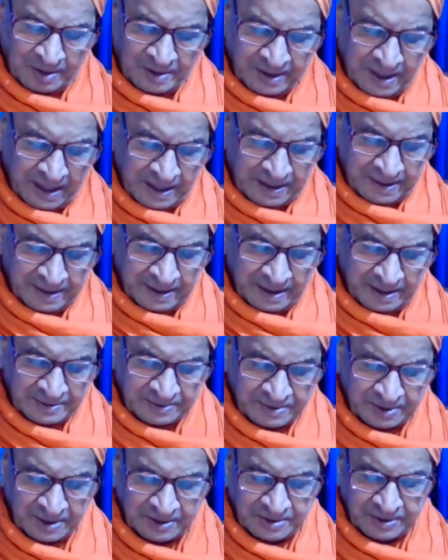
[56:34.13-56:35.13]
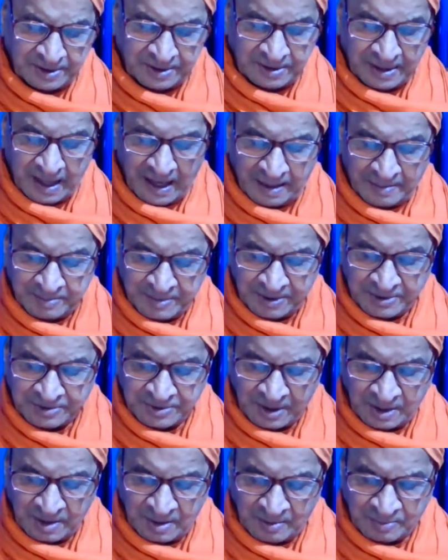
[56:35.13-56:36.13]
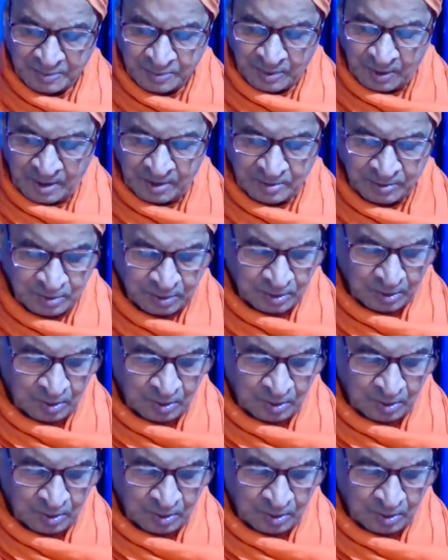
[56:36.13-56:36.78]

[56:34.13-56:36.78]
all the ideas such as I am the son of so and